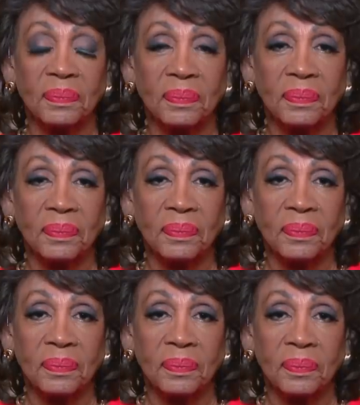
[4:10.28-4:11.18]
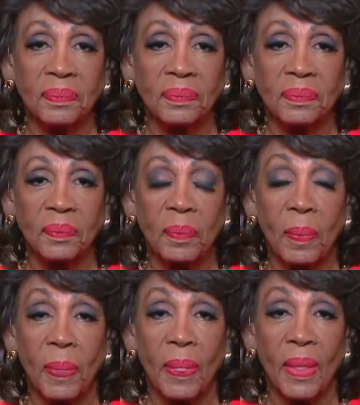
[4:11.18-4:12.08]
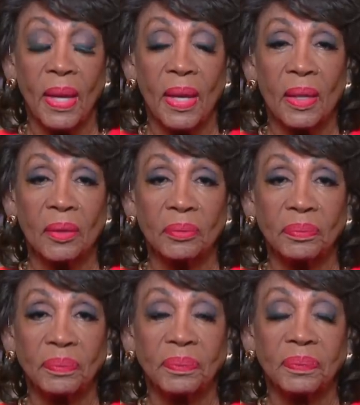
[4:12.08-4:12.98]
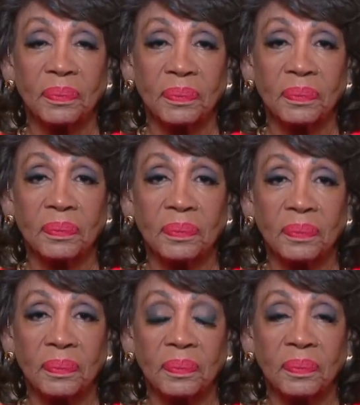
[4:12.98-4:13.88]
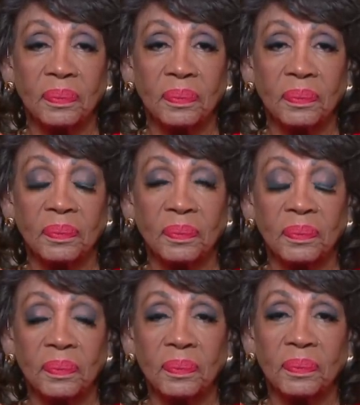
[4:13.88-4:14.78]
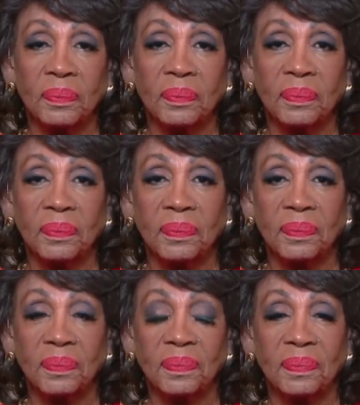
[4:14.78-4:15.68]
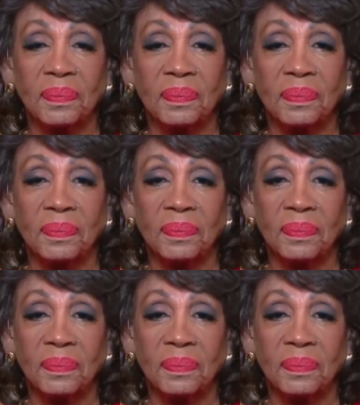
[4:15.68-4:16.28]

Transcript: (not speaking)